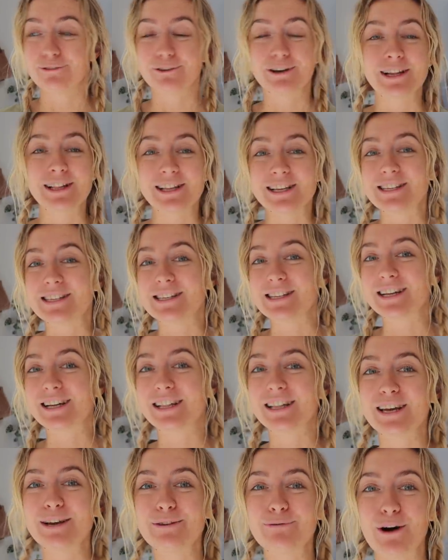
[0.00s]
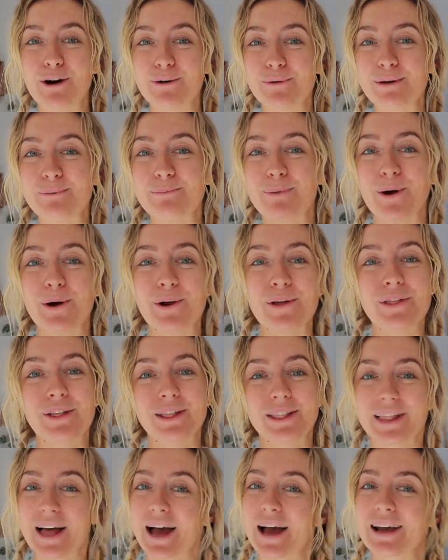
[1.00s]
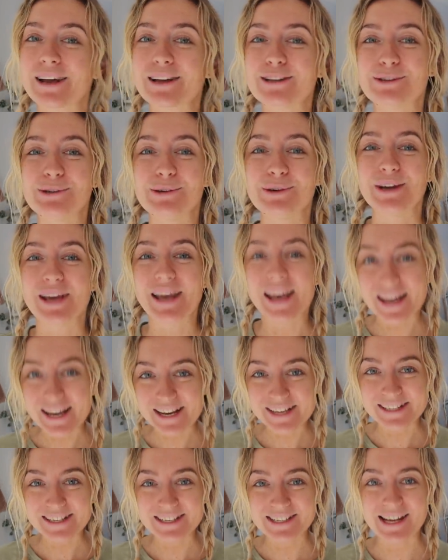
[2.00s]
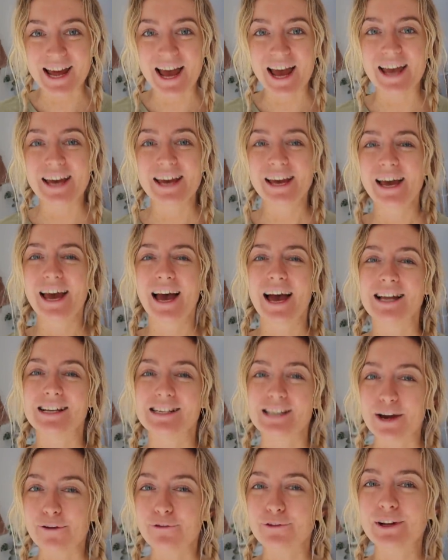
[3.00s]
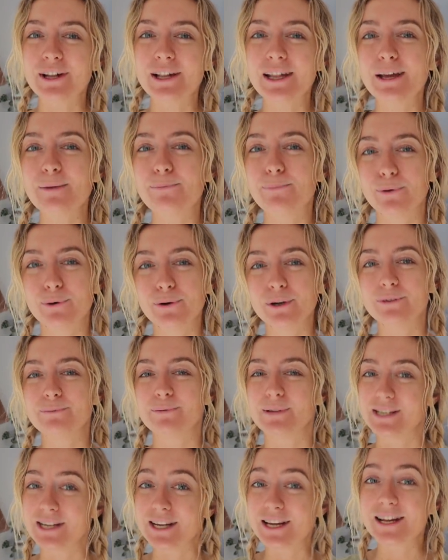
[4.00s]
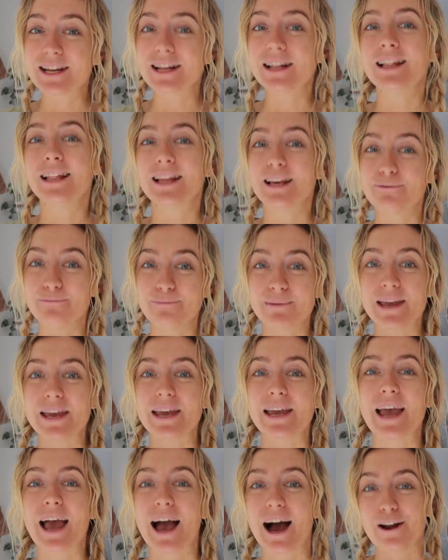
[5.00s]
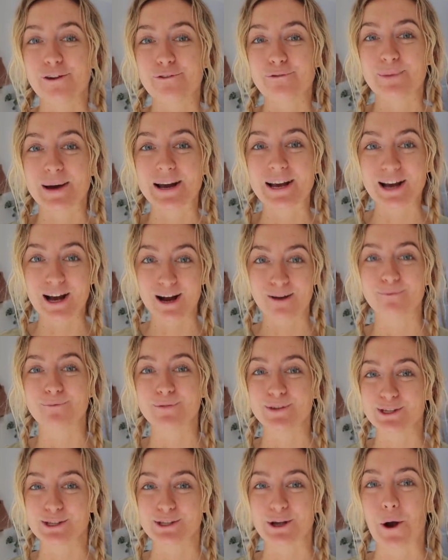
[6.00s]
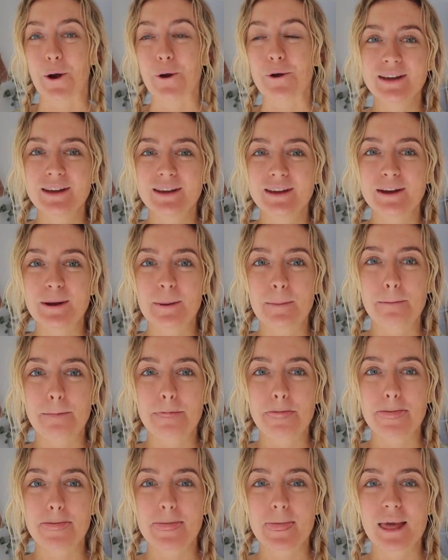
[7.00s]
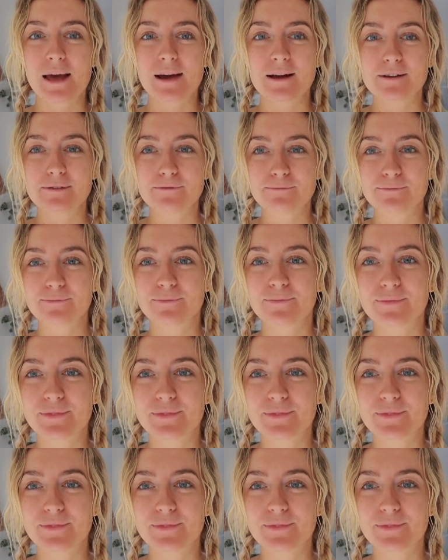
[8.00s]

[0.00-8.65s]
realistically what we both like to eat in a day and definitely put particularly me out of my comfort zone. I wouldn't say ideal.